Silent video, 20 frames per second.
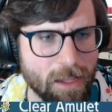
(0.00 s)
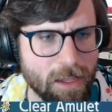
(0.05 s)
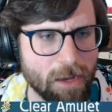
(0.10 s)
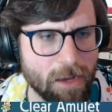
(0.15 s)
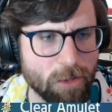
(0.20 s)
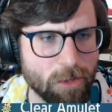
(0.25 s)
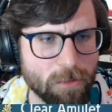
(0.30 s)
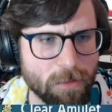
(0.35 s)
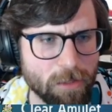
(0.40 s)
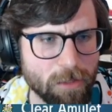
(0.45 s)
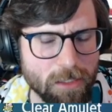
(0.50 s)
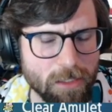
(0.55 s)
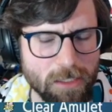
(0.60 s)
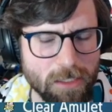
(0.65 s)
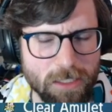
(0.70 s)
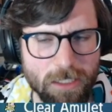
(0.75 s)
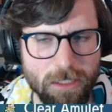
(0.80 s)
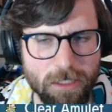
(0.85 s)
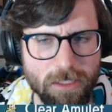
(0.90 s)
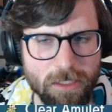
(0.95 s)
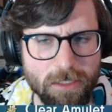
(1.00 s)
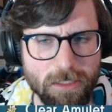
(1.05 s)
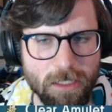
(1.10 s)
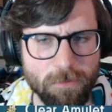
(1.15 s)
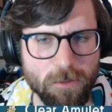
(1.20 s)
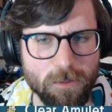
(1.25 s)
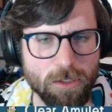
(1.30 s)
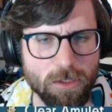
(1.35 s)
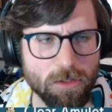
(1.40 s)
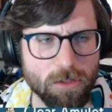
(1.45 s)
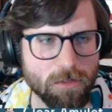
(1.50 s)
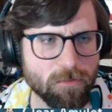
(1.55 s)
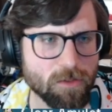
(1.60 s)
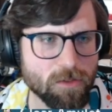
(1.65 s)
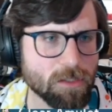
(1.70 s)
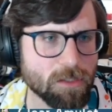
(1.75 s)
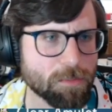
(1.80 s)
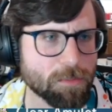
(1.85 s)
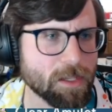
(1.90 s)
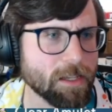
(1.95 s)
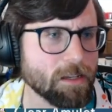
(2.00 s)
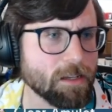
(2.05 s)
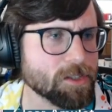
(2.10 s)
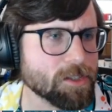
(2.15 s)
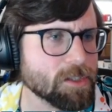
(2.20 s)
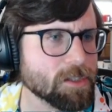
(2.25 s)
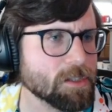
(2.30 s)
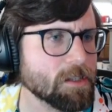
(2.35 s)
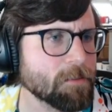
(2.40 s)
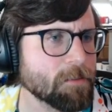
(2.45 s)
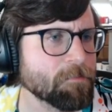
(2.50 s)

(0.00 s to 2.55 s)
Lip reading: I would maybe like to see this substituted for something else.